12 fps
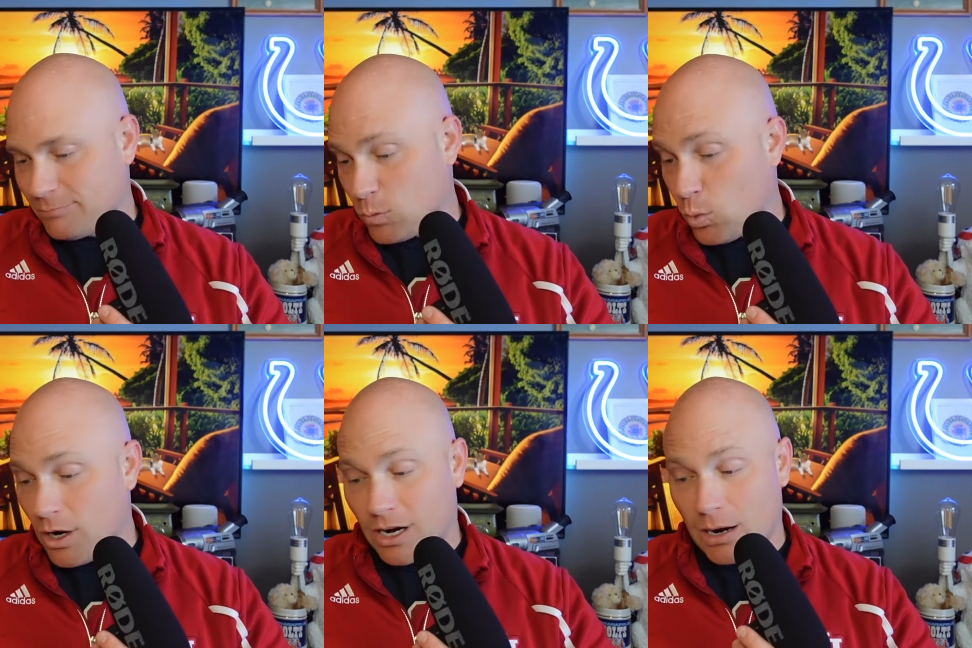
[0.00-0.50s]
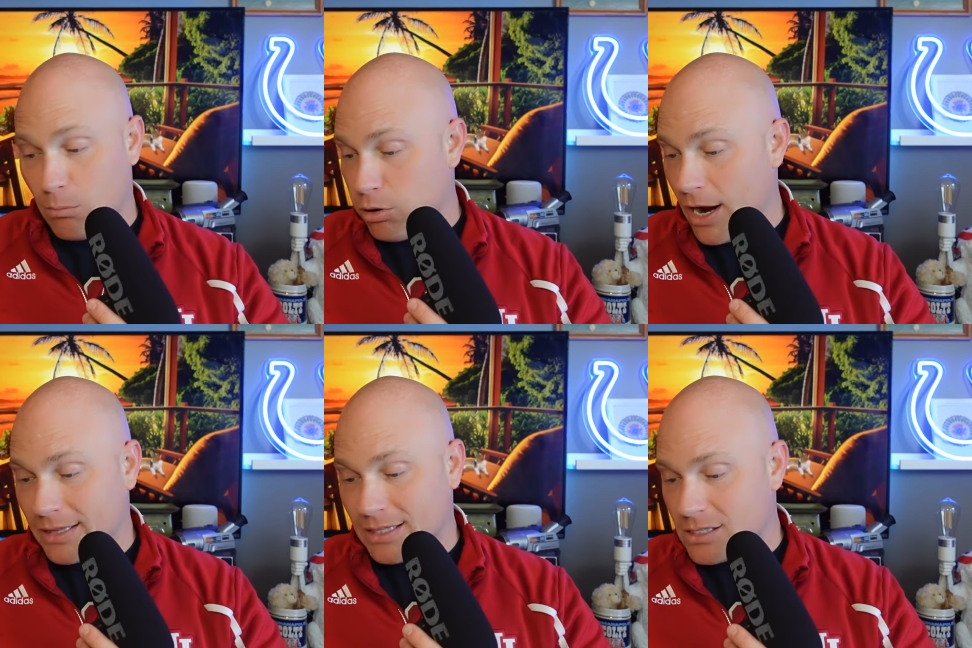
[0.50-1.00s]
We're going to
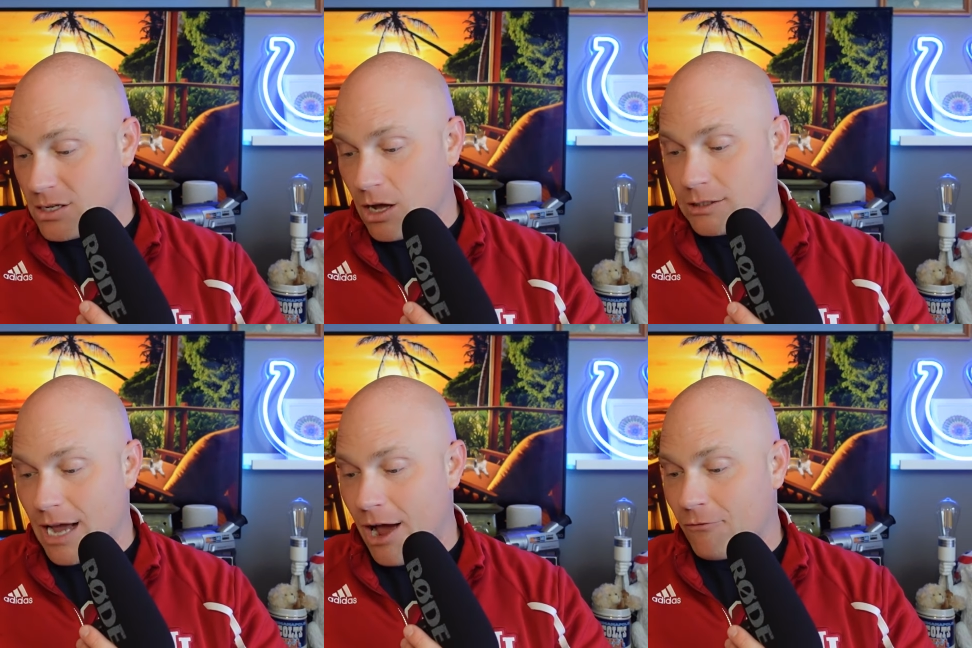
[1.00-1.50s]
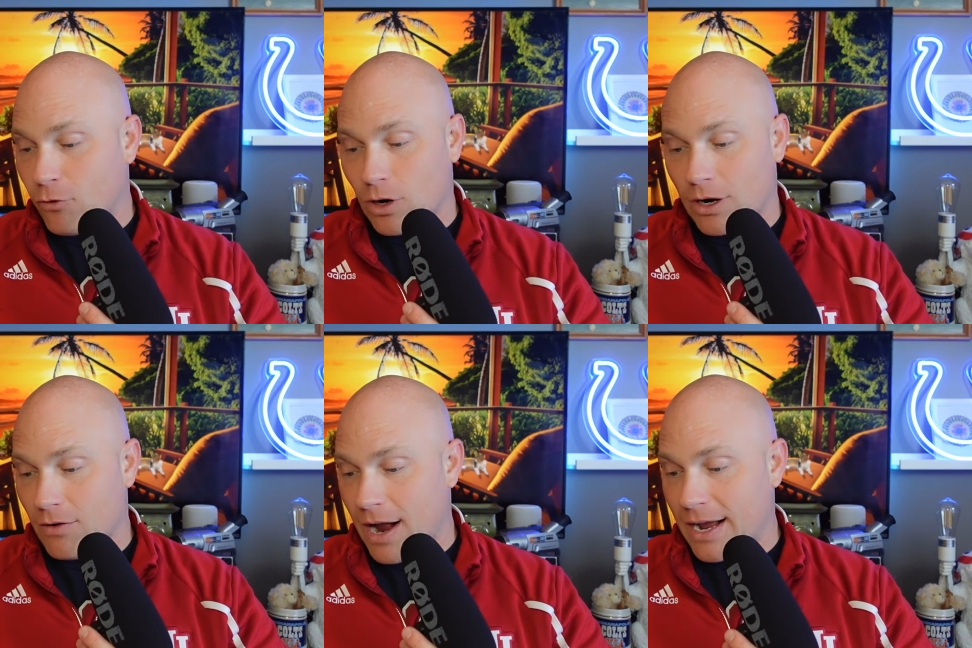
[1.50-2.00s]
break this all down
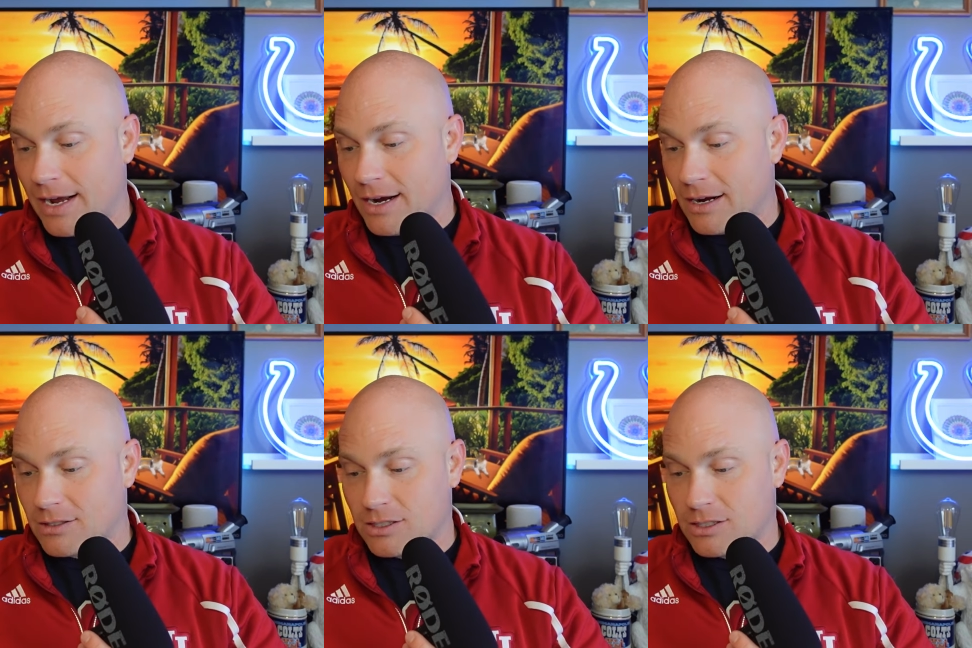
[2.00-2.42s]
for you right here.